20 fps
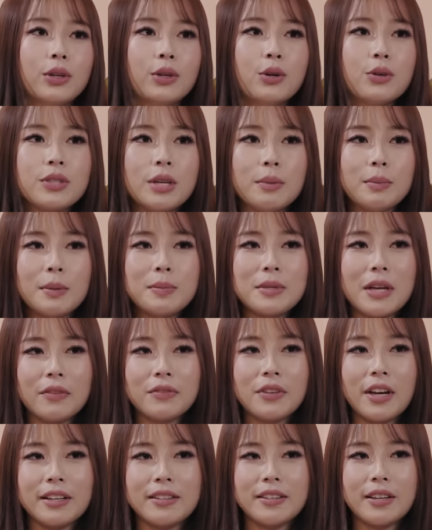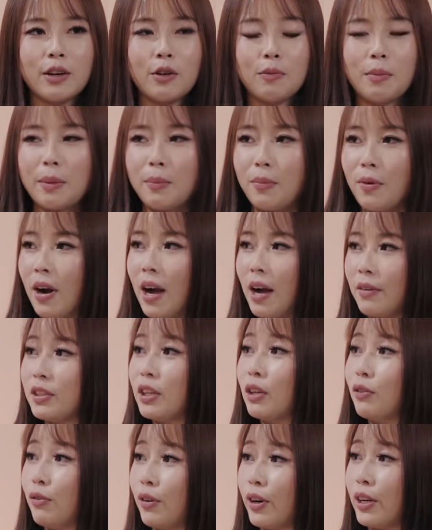You know, sometimes after I take off my bra
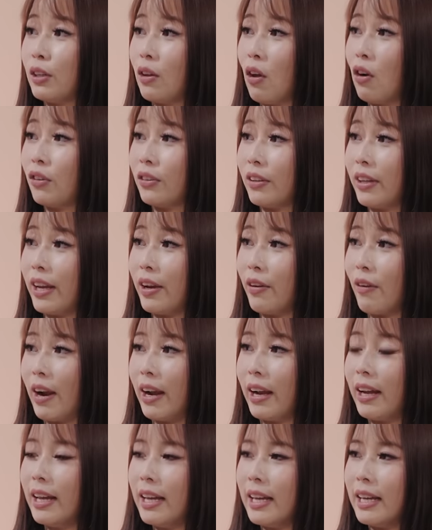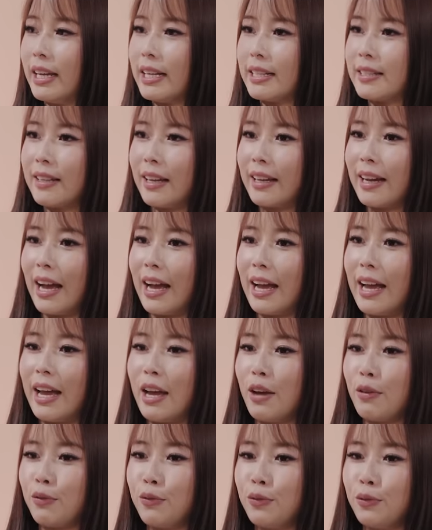after a very long day, right? It's like I
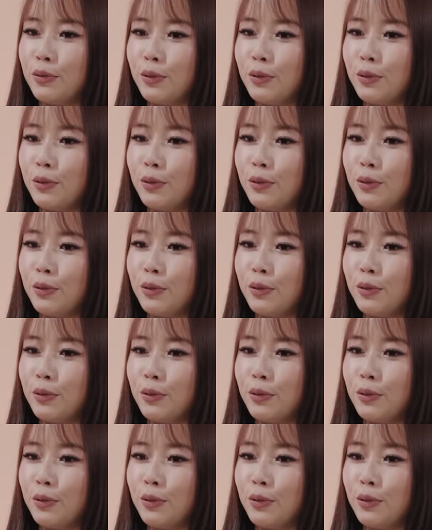have